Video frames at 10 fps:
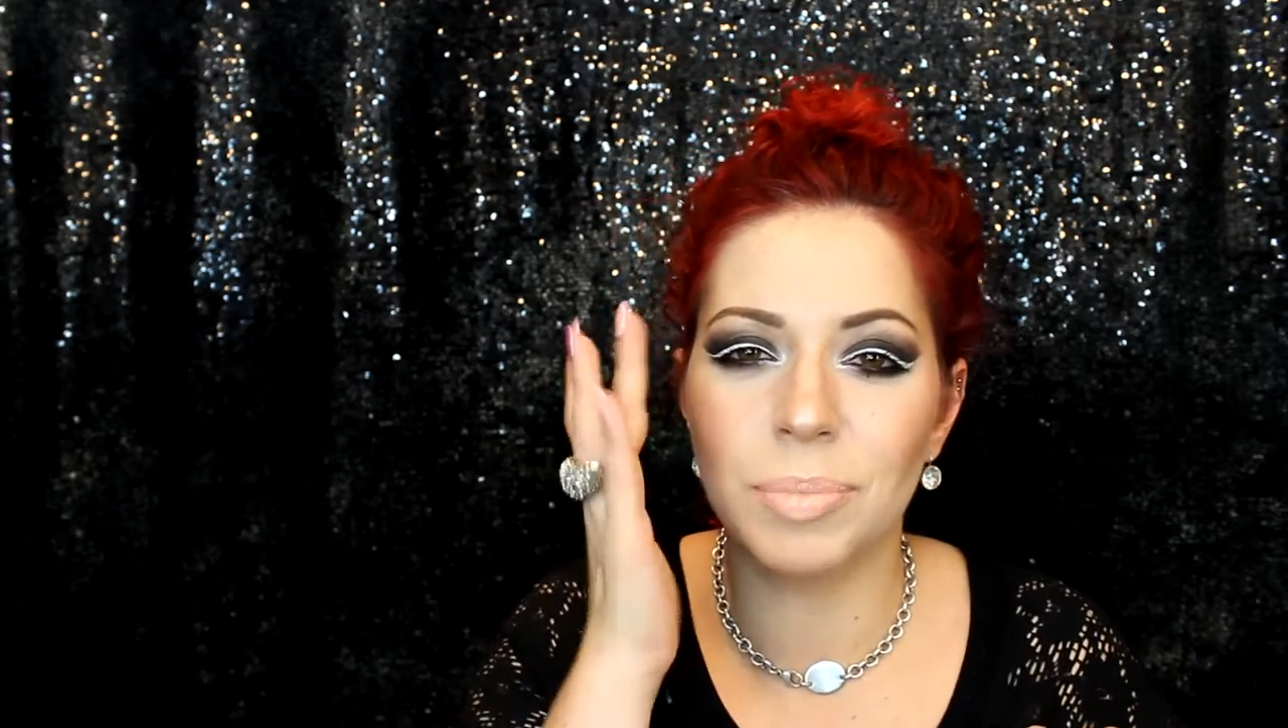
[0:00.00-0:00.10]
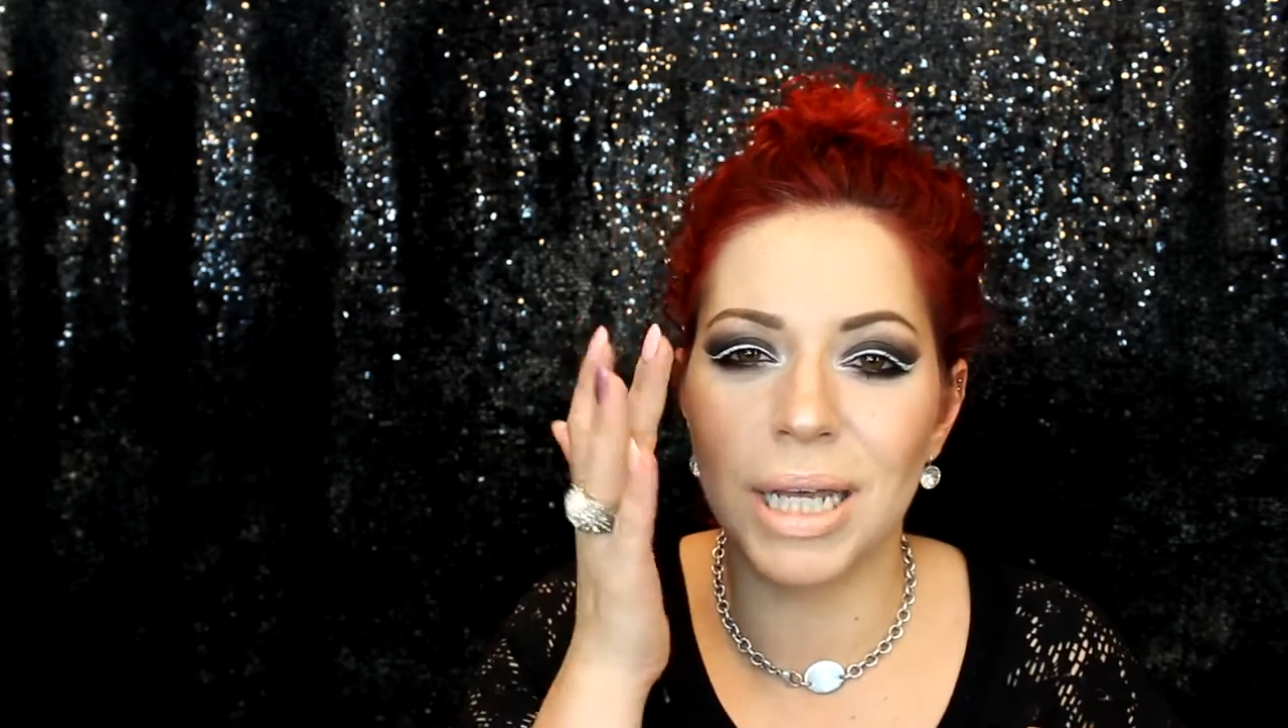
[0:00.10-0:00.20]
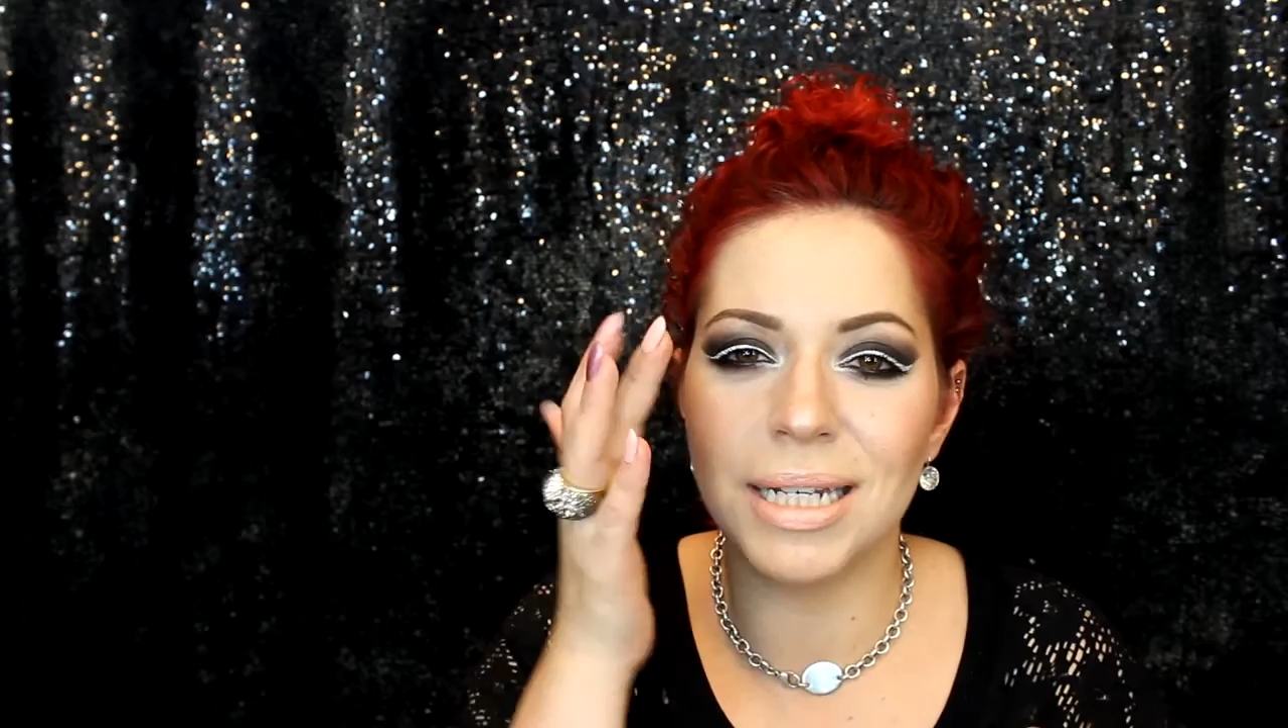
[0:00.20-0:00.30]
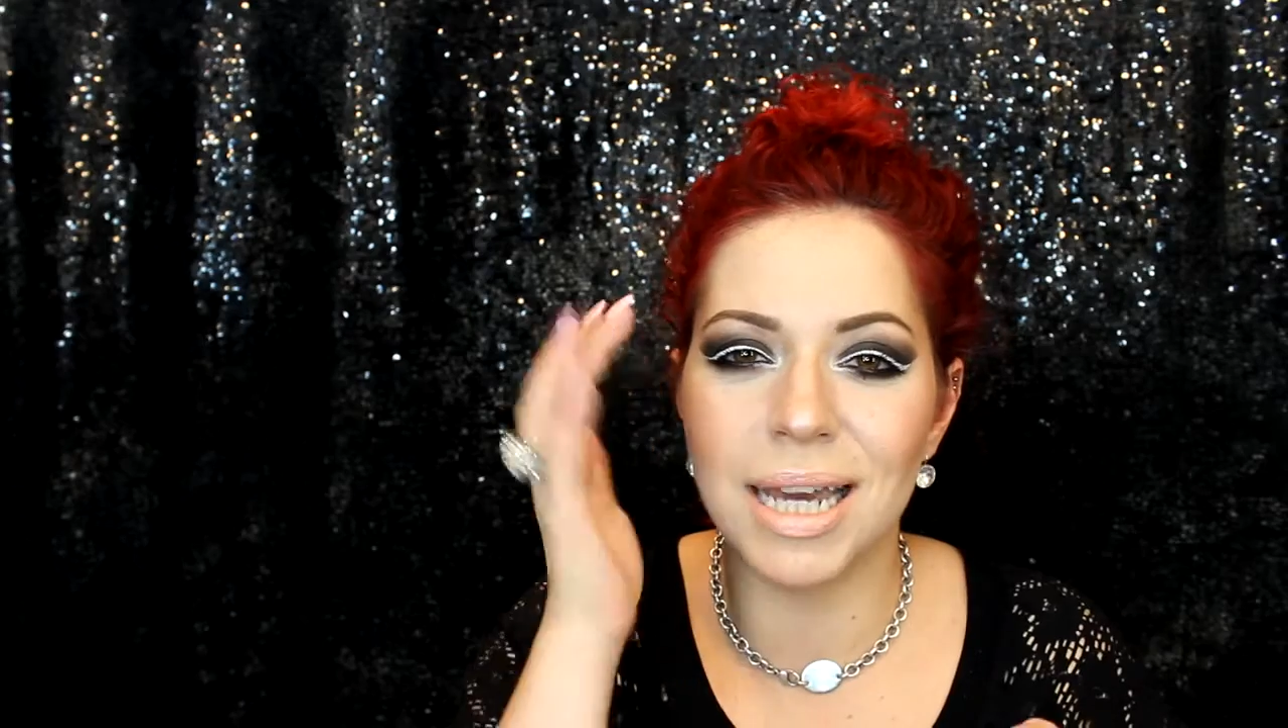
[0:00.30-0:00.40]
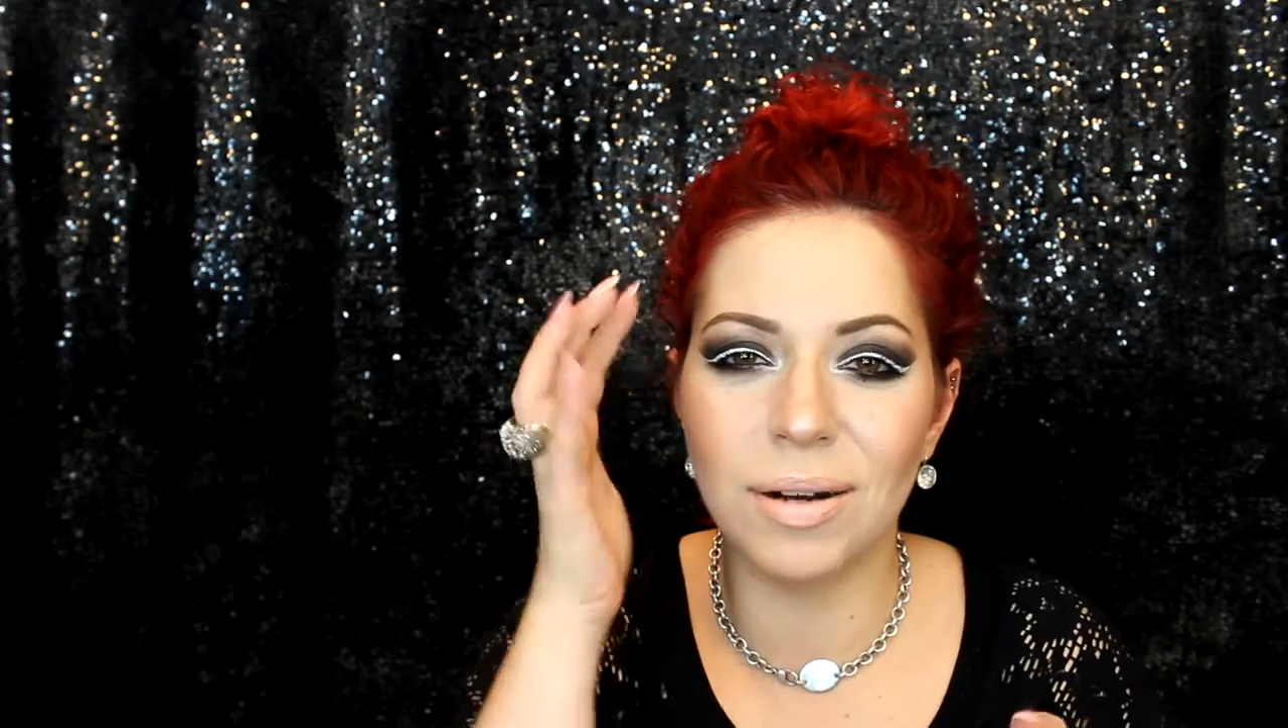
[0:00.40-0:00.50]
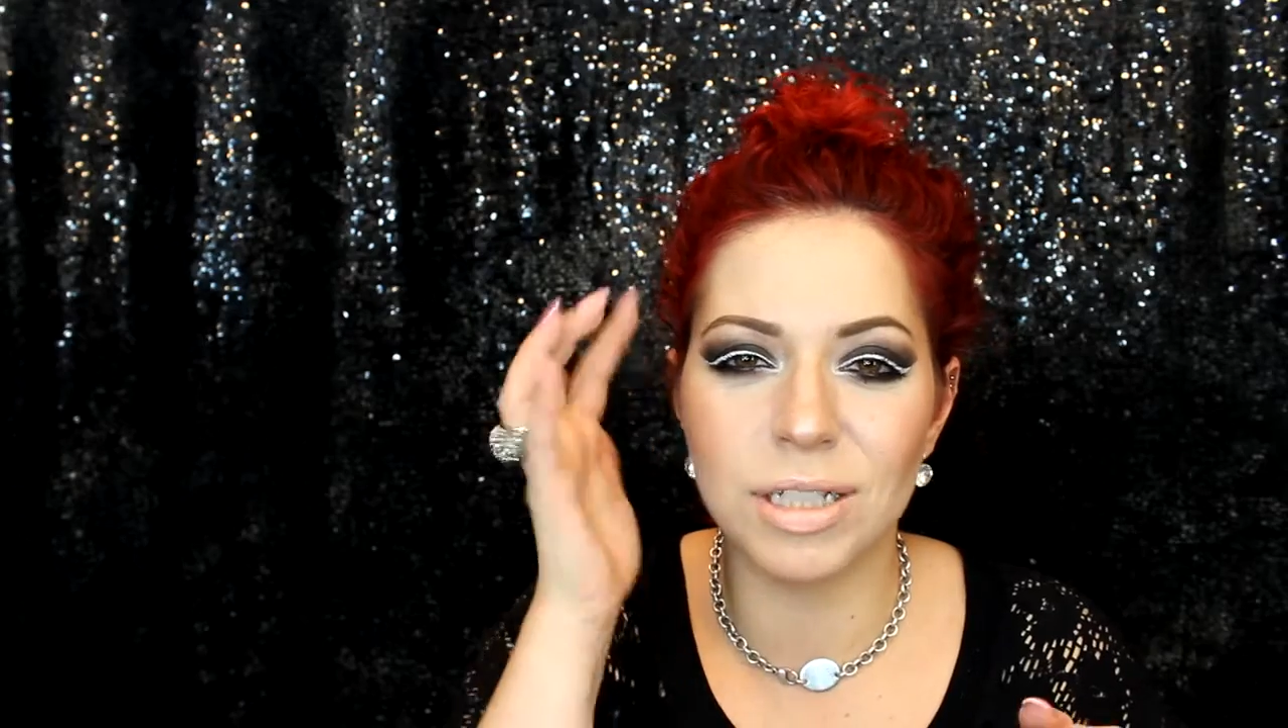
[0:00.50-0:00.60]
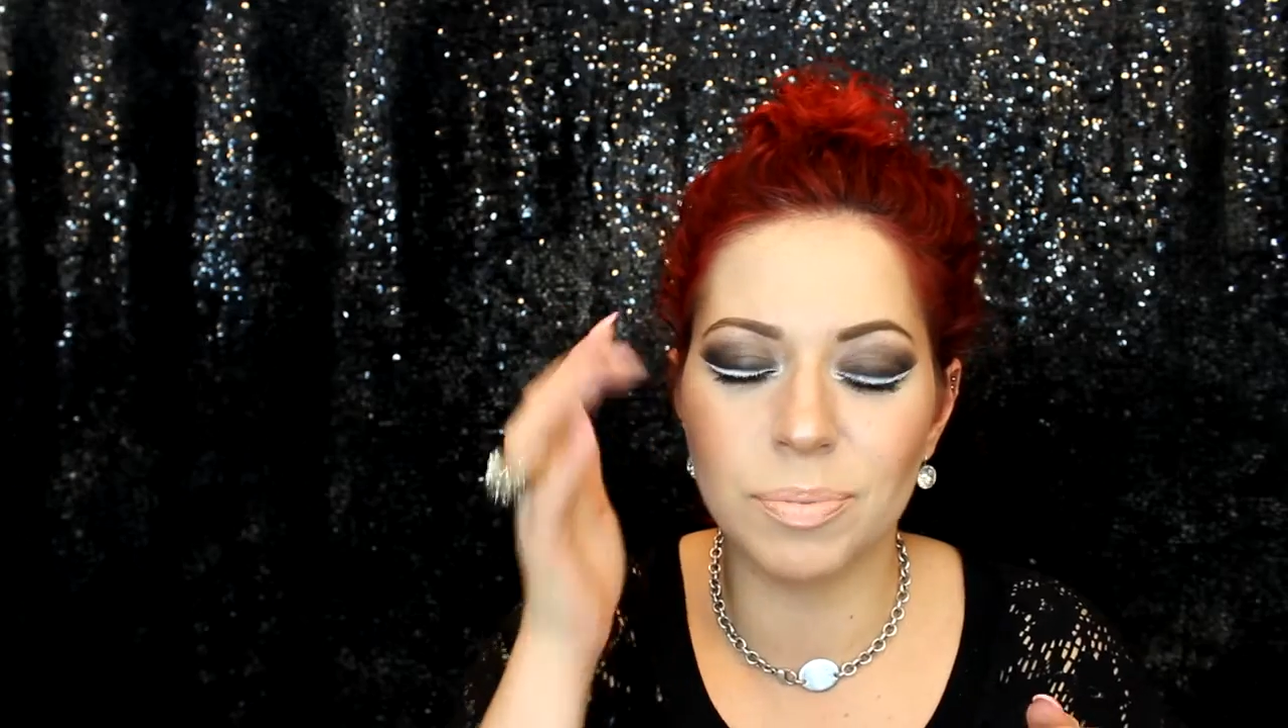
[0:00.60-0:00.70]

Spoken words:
blend out